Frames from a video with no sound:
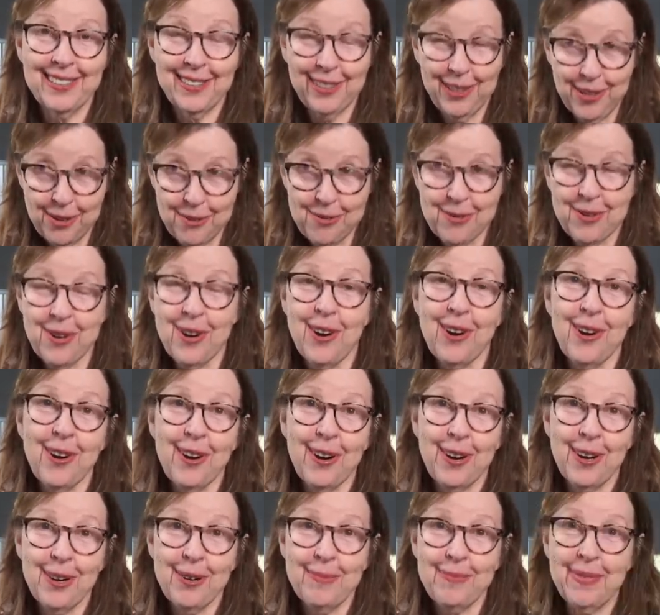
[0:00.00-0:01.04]
low
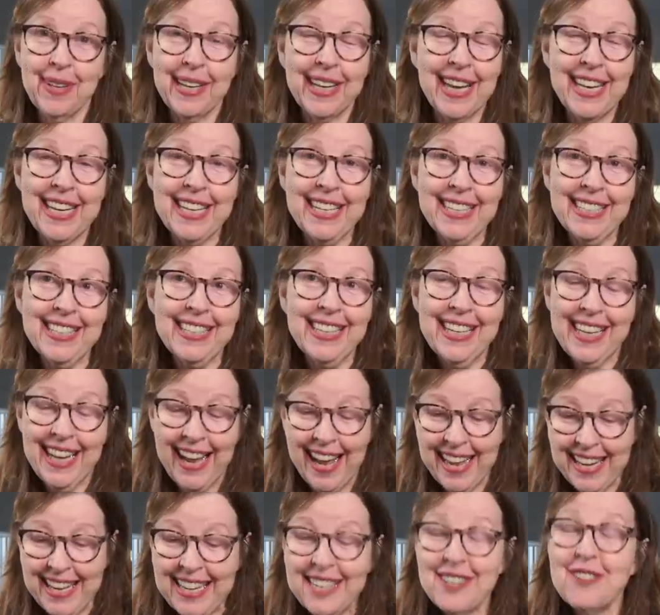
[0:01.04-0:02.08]
carb like i didn't
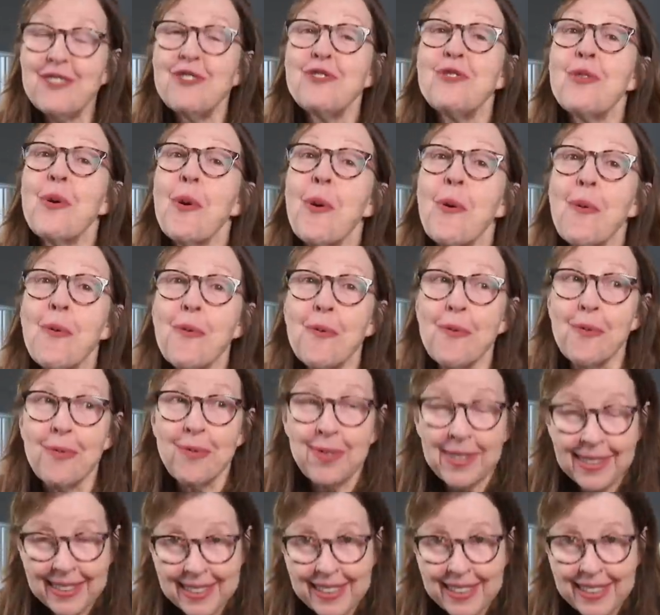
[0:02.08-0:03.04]
i didn't know